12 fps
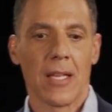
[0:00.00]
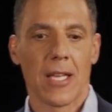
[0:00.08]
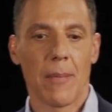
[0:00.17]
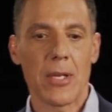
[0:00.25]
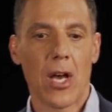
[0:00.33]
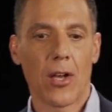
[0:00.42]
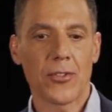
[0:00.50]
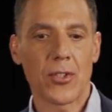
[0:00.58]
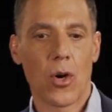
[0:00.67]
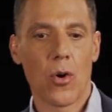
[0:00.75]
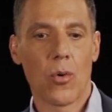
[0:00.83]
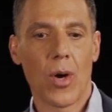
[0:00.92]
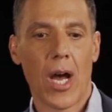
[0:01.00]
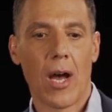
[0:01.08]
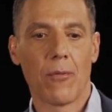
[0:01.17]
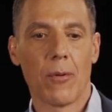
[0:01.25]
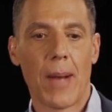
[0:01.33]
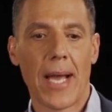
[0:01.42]
Let me also
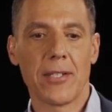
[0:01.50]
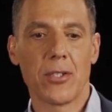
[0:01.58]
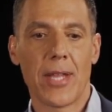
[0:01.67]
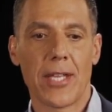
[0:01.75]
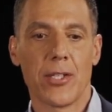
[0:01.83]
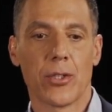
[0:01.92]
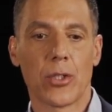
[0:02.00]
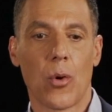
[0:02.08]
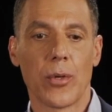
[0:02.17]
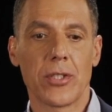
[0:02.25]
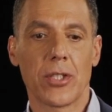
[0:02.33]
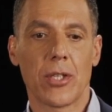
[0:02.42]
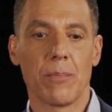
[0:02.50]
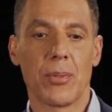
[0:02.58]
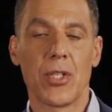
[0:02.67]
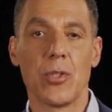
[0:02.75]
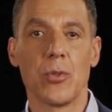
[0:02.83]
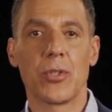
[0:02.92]
uh, remind you that you're going to
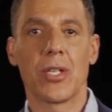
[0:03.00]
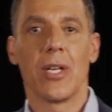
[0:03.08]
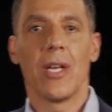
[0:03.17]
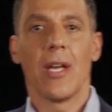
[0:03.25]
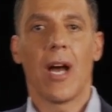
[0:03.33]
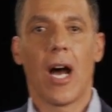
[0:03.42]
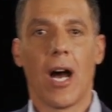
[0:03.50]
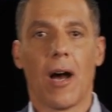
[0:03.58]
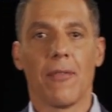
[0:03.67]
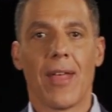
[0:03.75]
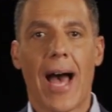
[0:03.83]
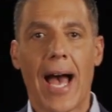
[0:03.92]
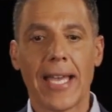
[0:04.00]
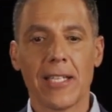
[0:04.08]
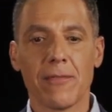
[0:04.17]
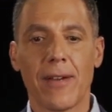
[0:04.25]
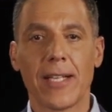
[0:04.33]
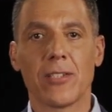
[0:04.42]
compute uh, the
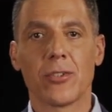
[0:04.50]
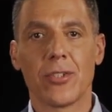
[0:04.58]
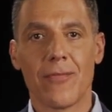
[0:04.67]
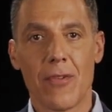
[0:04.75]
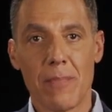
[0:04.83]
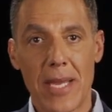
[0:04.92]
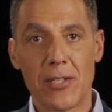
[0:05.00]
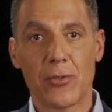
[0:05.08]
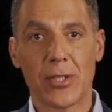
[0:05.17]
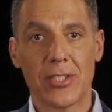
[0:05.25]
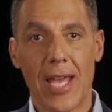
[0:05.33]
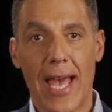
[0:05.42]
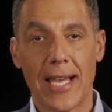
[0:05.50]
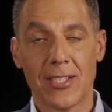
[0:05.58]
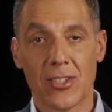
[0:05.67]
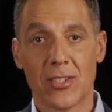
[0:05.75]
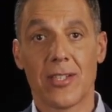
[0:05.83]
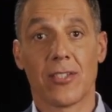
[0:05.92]
eigenvectors of the matrix
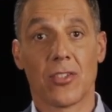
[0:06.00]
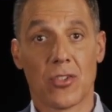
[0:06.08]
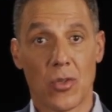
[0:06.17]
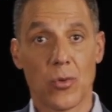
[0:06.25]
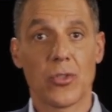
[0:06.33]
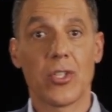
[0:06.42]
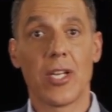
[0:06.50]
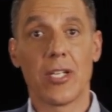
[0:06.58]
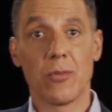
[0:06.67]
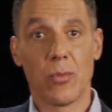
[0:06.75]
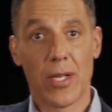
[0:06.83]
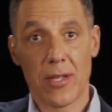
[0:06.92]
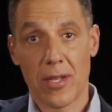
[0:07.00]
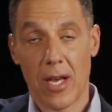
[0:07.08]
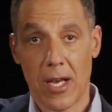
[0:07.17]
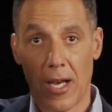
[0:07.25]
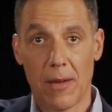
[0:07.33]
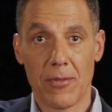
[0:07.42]
X that's associated with
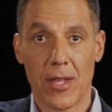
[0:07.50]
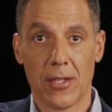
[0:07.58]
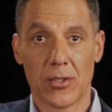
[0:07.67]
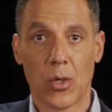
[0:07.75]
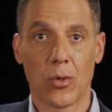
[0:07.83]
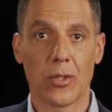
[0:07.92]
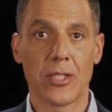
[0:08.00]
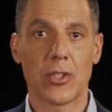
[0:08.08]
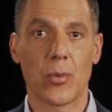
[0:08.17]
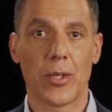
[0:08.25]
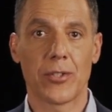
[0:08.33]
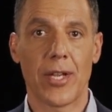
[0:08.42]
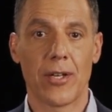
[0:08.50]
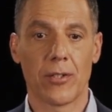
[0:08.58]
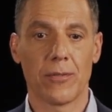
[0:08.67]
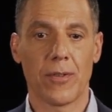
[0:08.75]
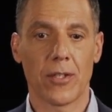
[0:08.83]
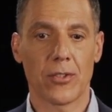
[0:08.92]
uh, the total least squares
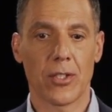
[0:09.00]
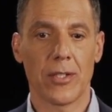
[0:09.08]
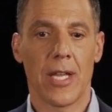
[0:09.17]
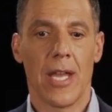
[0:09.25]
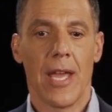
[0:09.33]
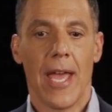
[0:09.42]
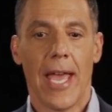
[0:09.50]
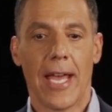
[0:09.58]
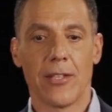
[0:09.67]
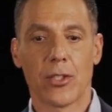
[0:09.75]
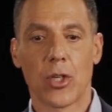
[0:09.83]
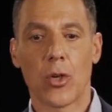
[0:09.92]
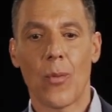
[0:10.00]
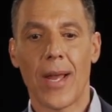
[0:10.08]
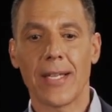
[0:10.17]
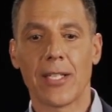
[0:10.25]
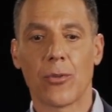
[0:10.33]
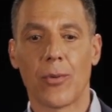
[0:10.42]
error function. And you're going to
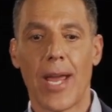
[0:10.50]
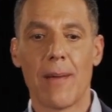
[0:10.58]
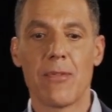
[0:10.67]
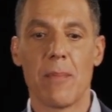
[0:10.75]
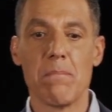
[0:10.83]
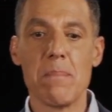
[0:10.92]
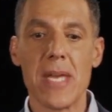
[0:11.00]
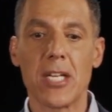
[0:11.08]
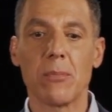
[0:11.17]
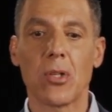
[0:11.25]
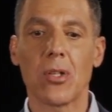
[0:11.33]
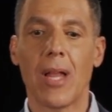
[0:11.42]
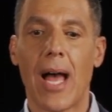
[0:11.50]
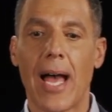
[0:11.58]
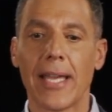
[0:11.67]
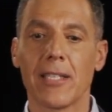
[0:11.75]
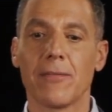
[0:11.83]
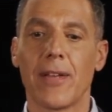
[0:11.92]
want to grab the minimal
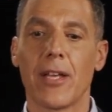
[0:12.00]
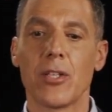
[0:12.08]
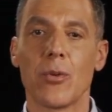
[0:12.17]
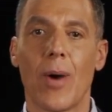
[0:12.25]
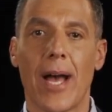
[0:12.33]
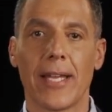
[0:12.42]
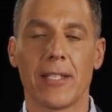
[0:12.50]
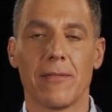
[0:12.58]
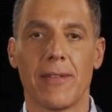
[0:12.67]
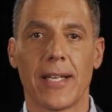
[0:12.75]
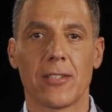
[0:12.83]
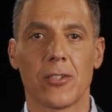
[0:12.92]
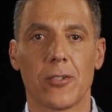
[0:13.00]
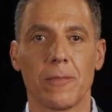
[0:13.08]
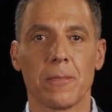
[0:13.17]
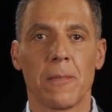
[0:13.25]
eigenvalue eigenvector.